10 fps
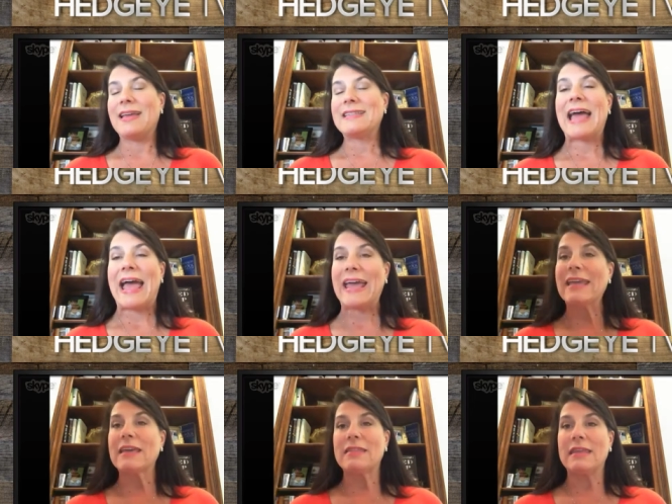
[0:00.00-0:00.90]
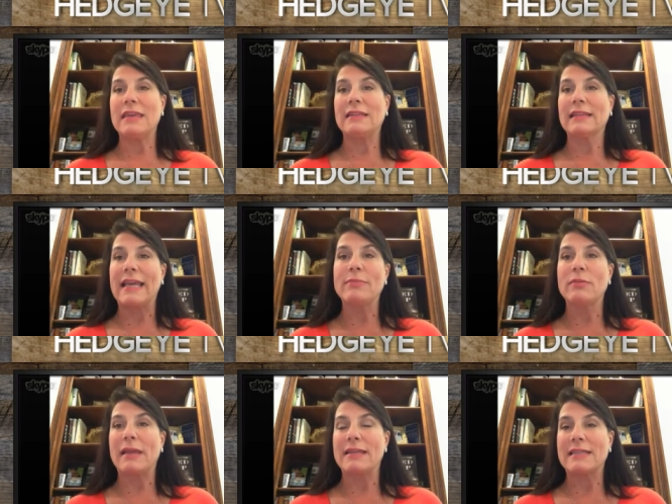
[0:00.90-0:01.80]
take the
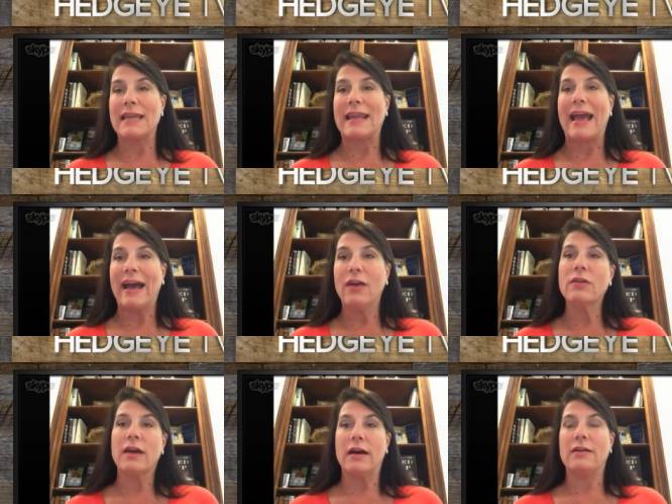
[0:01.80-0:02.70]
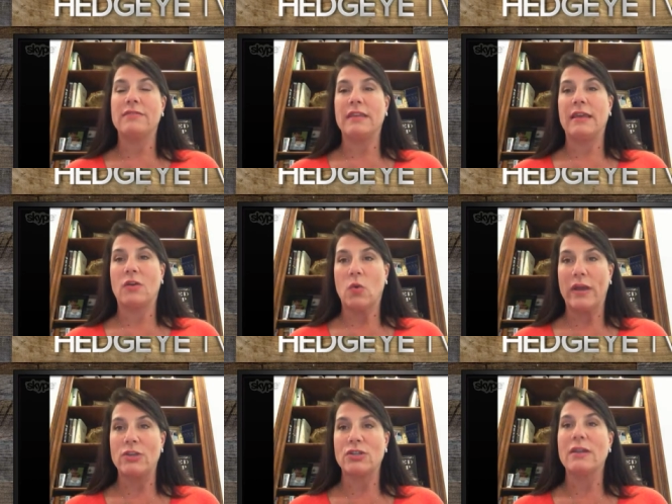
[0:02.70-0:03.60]
labor mandate out of the
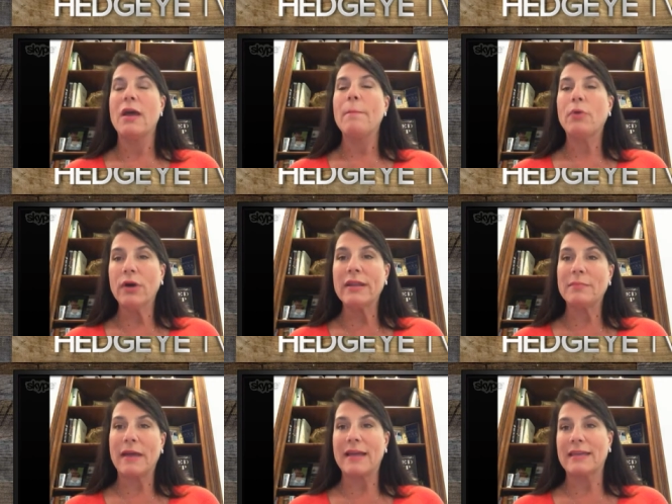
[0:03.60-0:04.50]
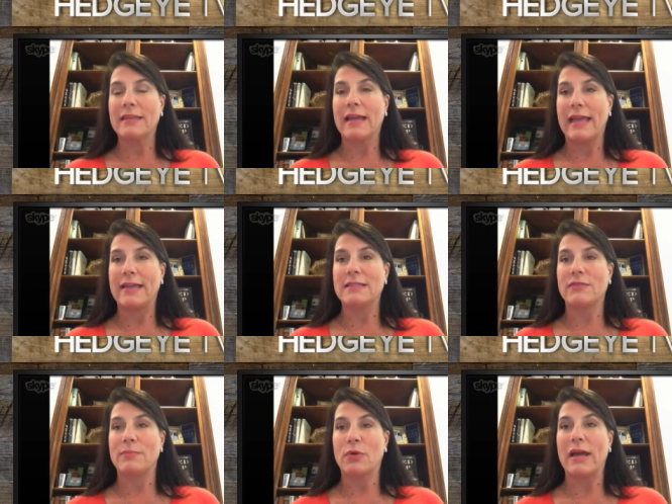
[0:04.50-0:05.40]
equation, put it back in the hands
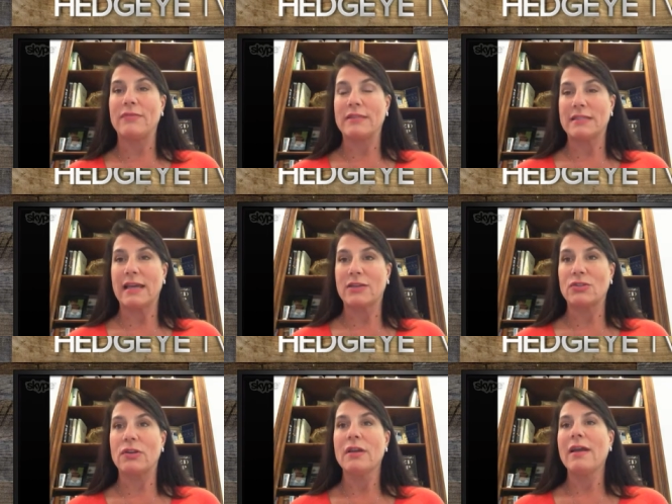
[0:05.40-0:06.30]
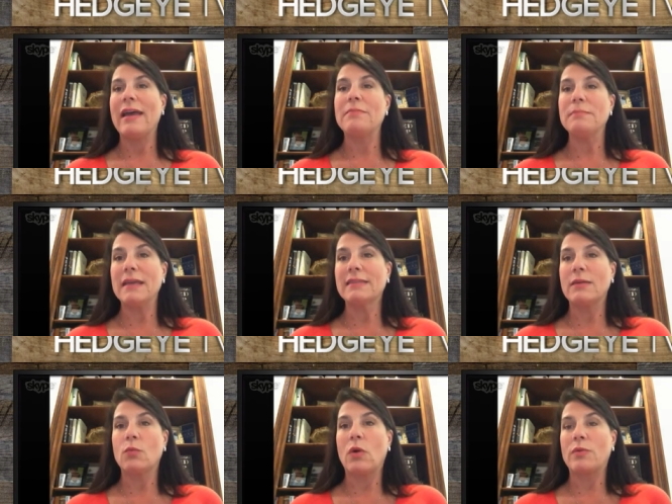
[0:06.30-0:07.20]
of the private sector, admit
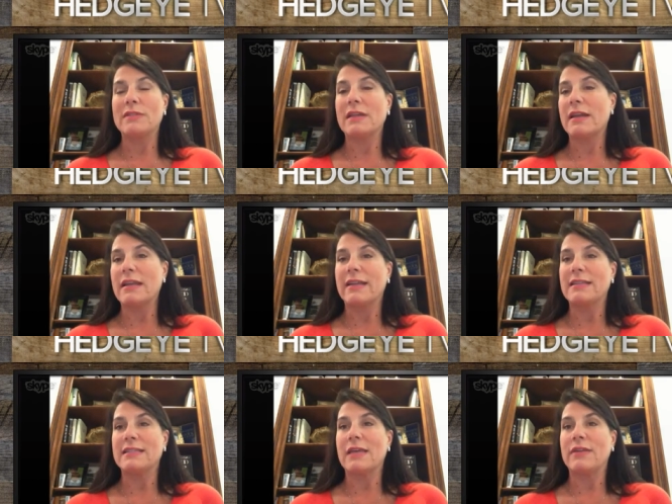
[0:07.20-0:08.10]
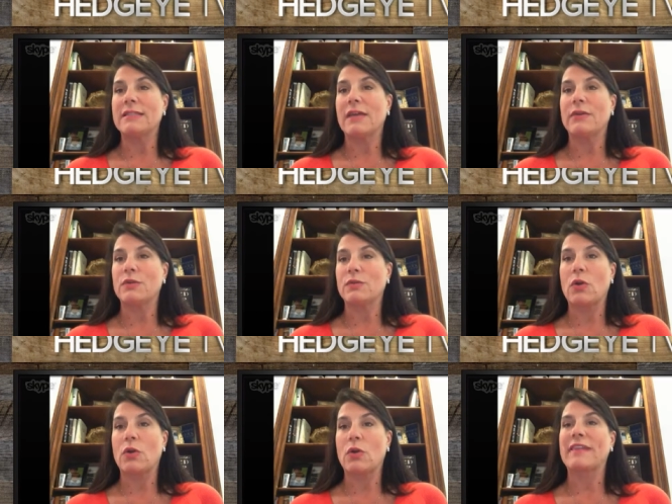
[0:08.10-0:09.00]
that what was done in 1977 was
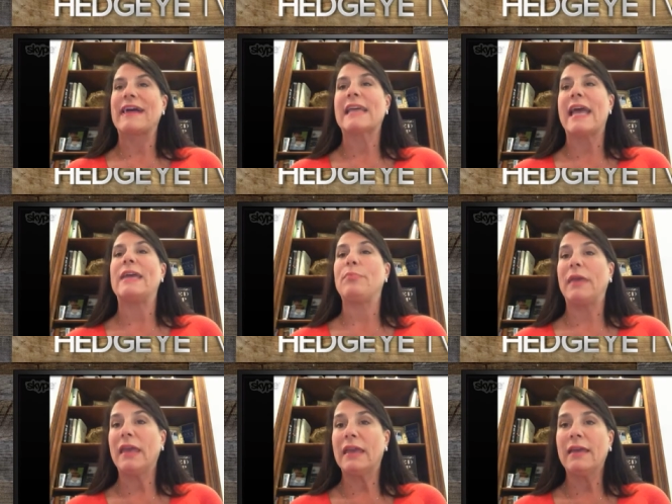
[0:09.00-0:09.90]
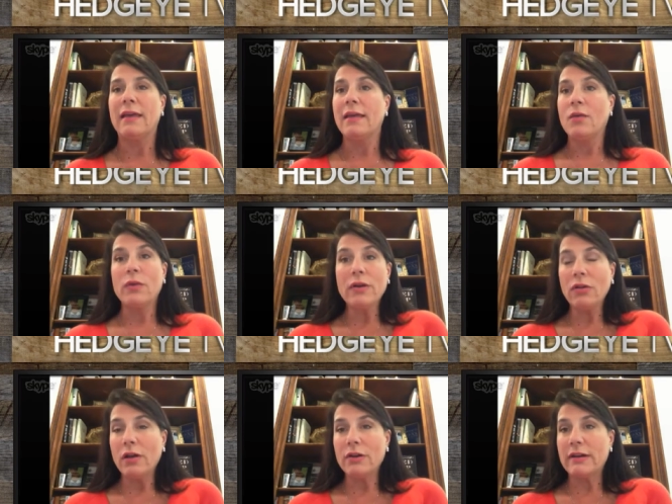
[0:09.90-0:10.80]
wrong. That's A. B, we're
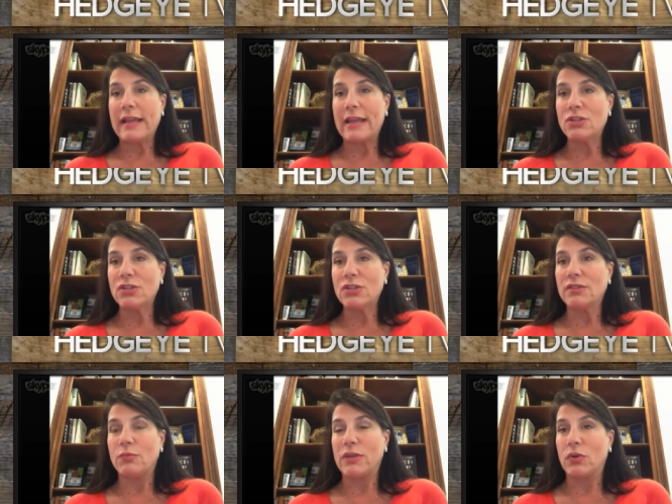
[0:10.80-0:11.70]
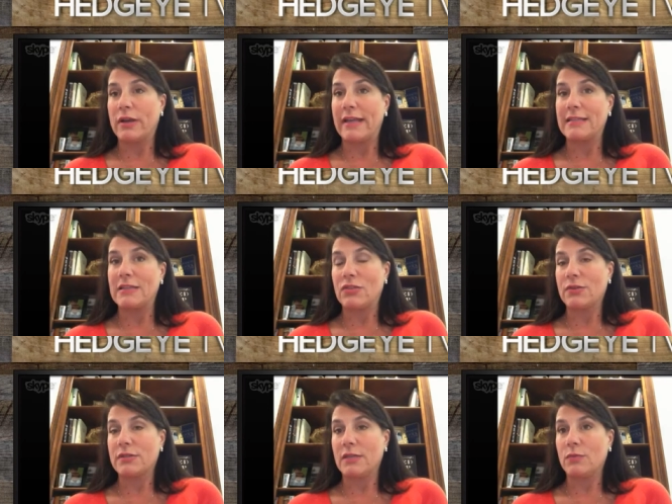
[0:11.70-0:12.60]
no longer a nation that we were in
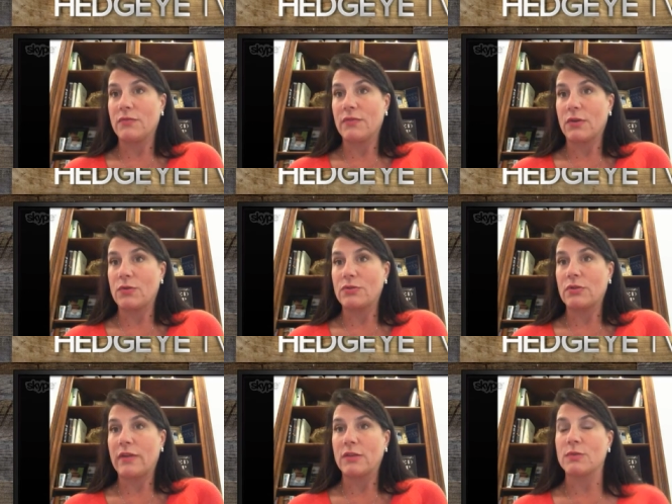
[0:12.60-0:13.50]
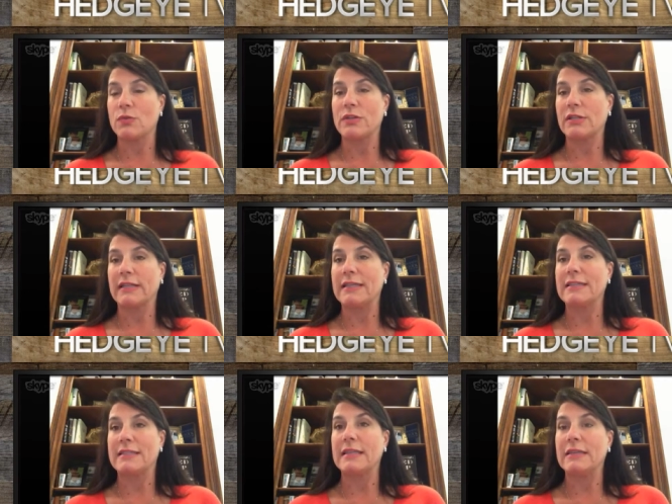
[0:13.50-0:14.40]
1913 when the Federal Reserve Act was originally
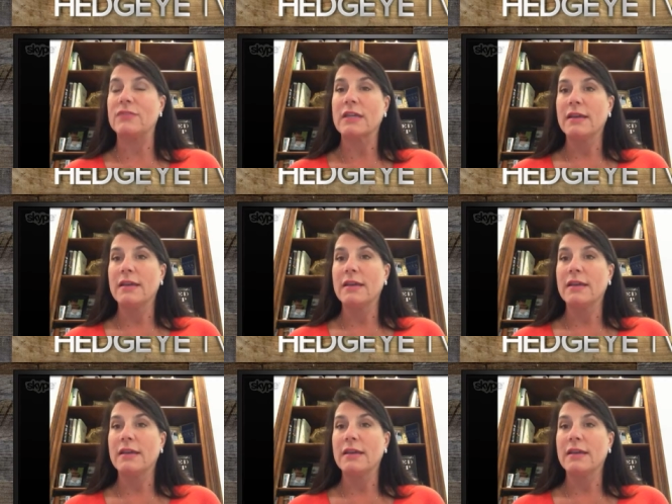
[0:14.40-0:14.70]
conceived.